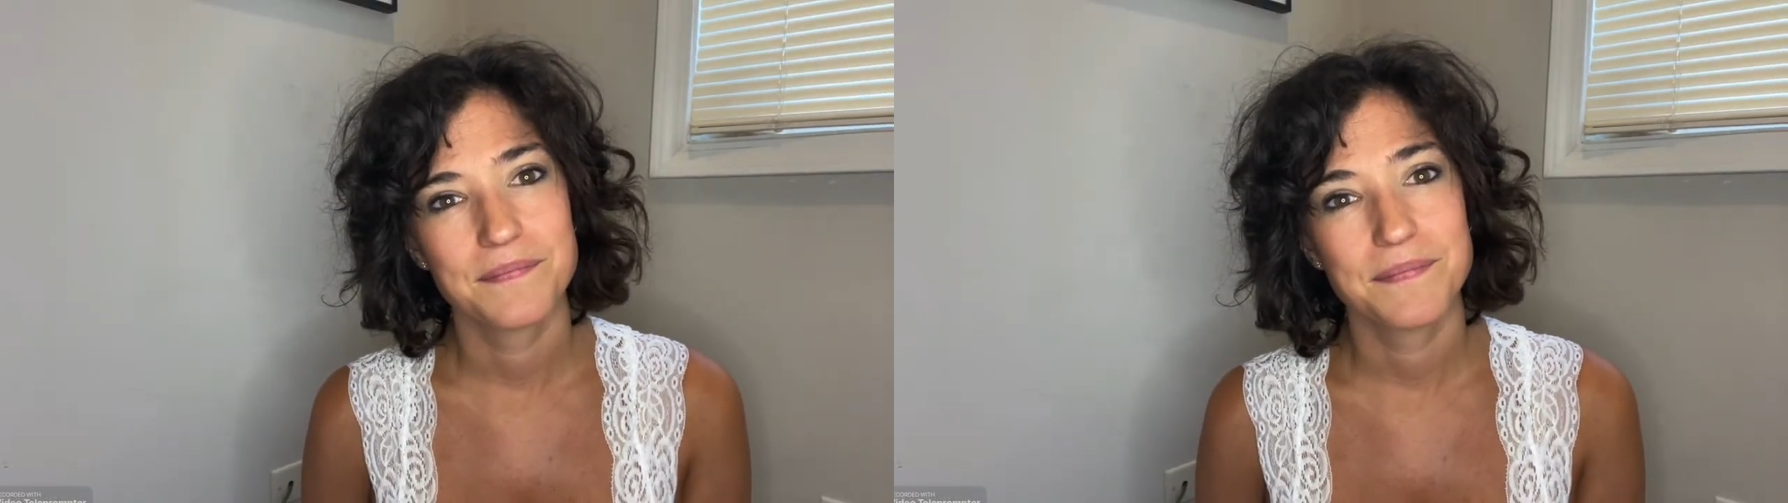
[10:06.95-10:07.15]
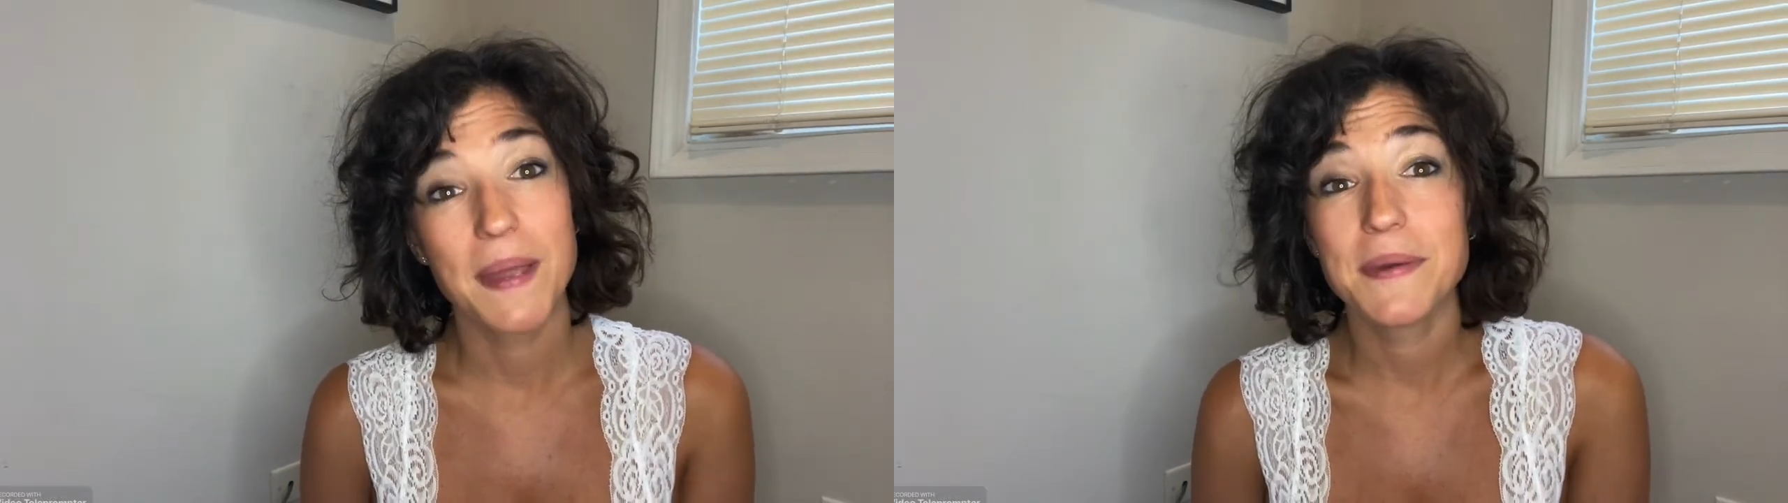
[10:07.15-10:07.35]

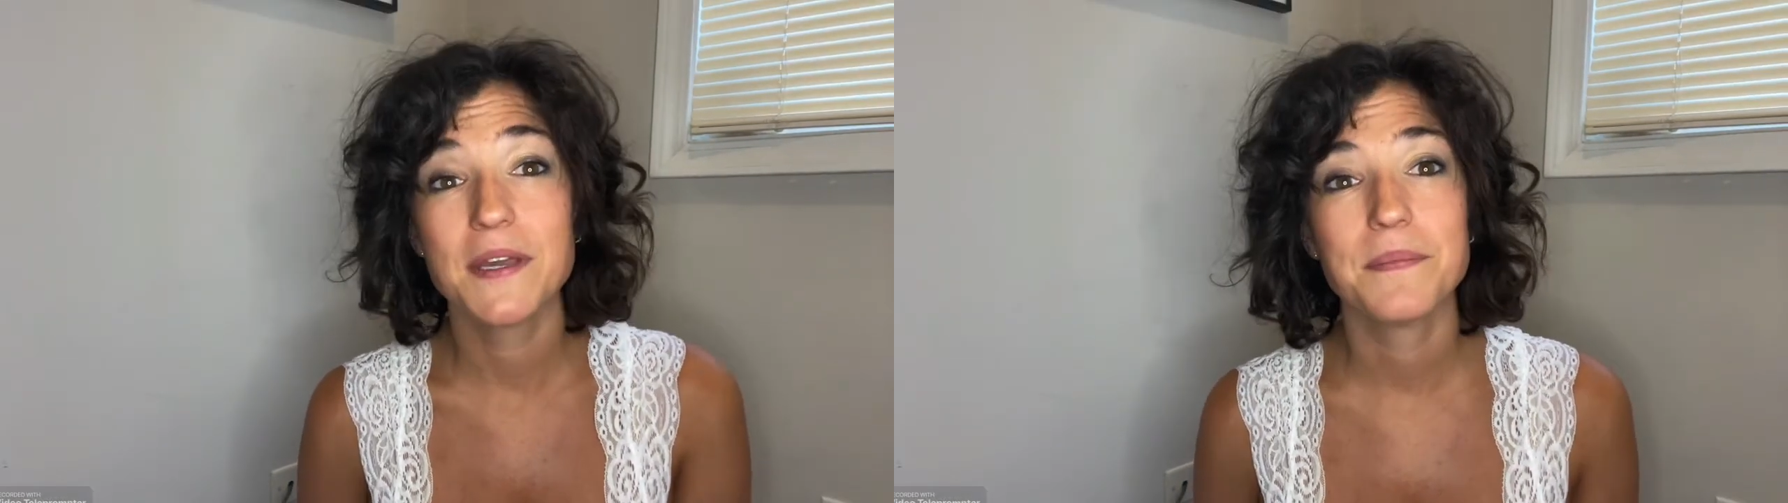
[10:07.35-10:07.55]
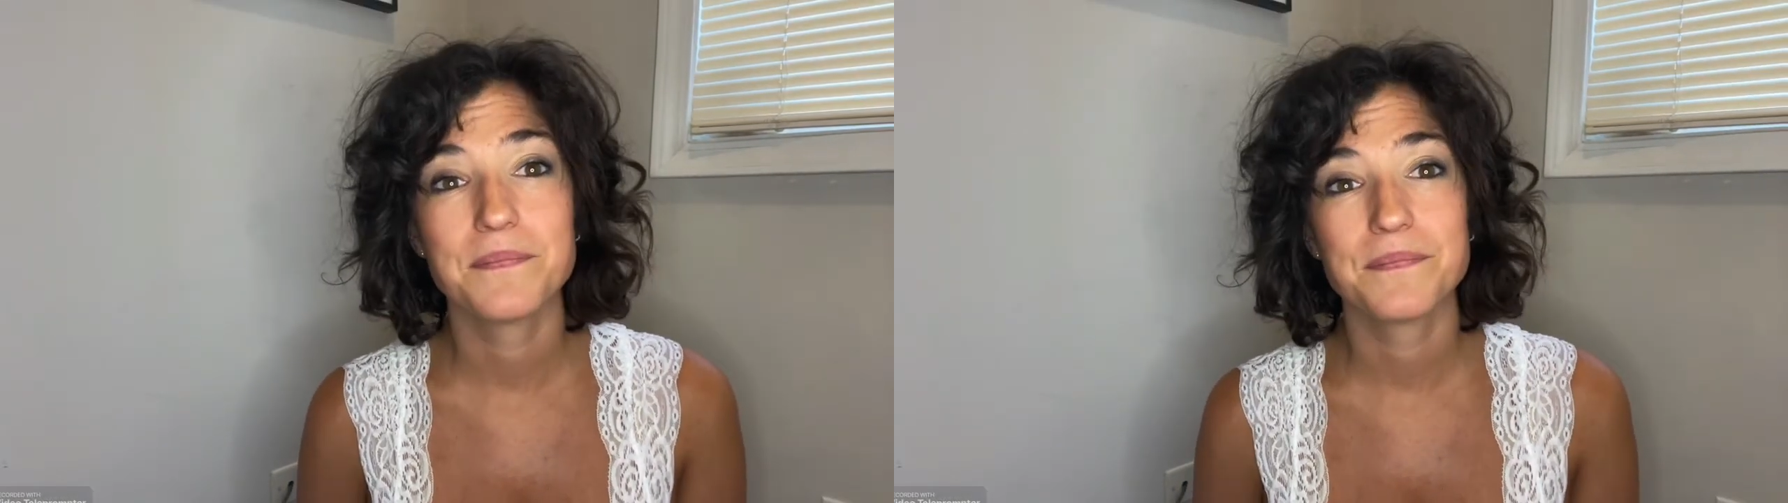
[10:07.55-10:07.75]

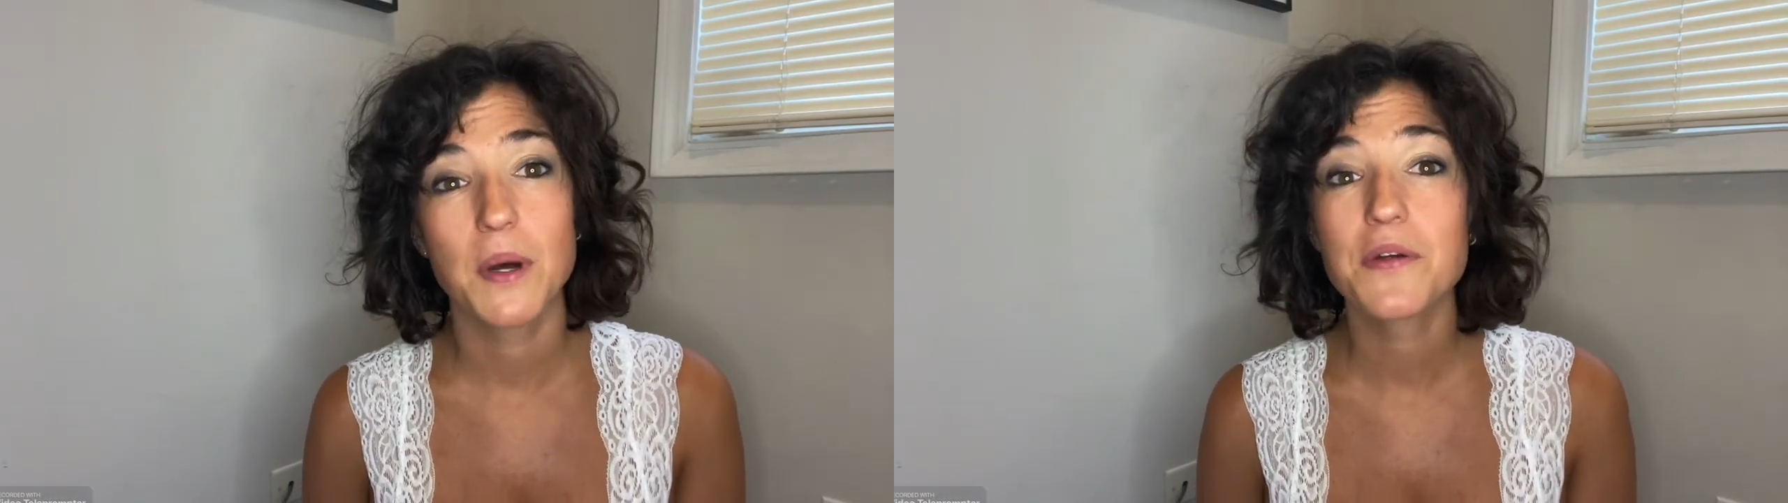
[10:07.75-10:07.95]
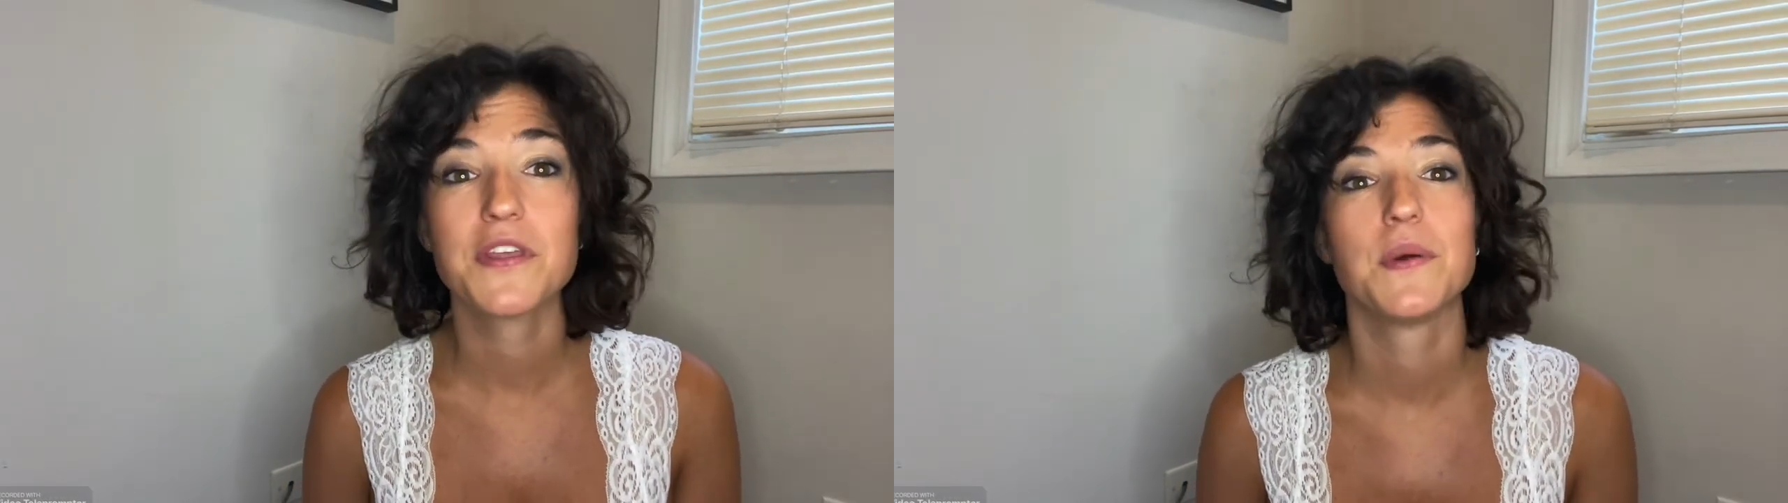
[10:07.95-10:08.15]
Maybe
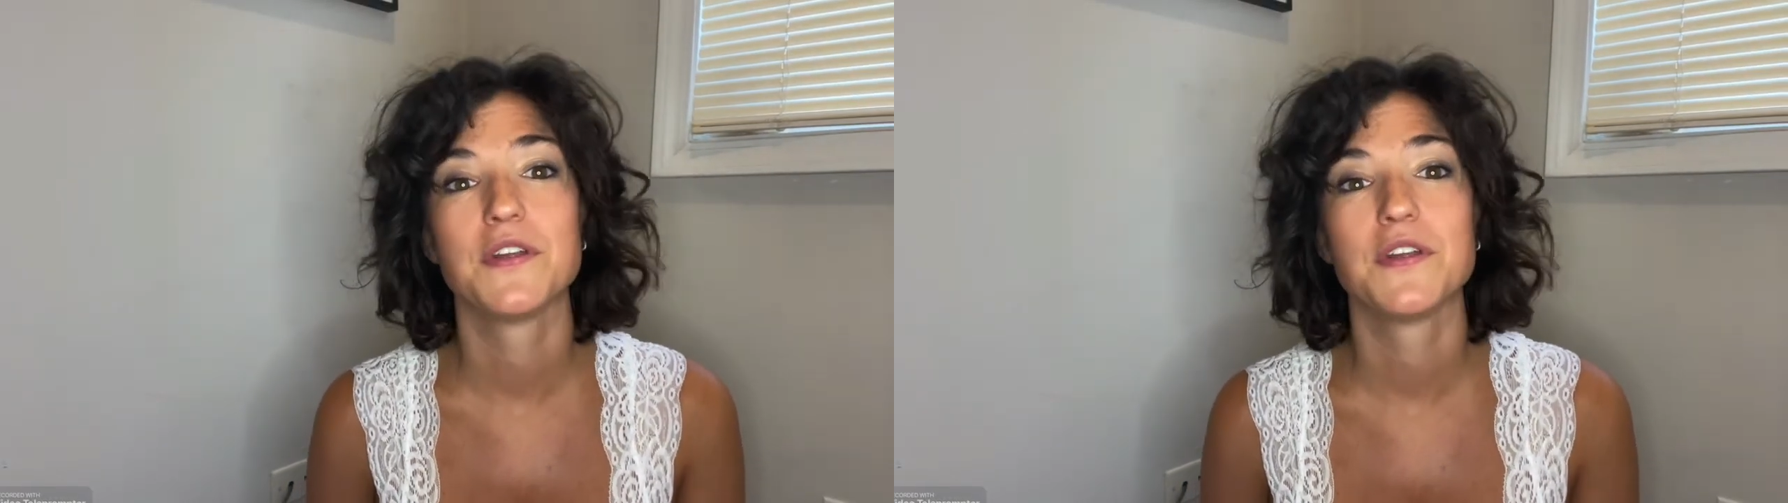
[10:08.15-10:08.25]
both you